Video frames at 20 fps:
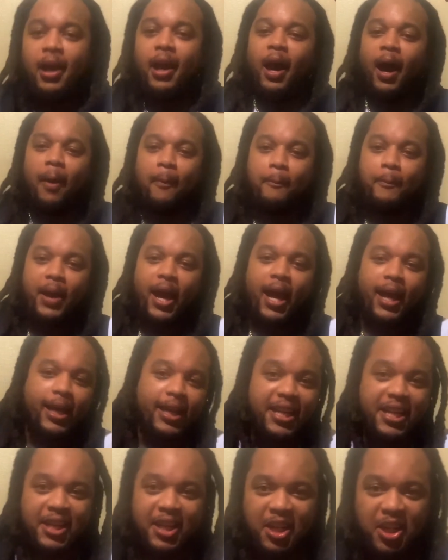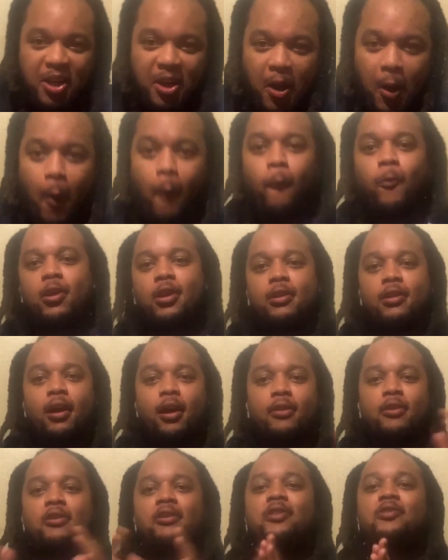I'm back here with
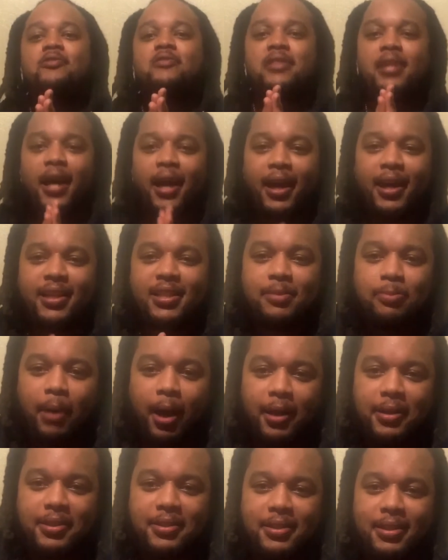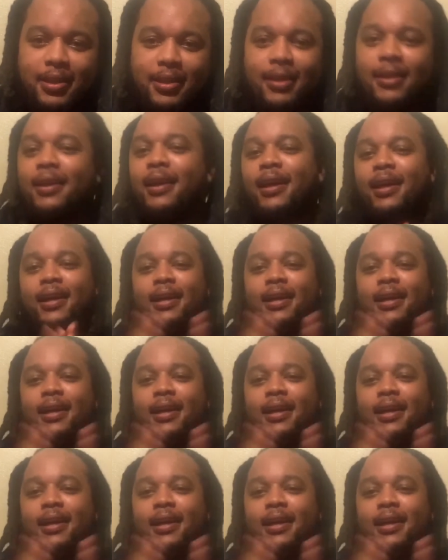another Taste My City.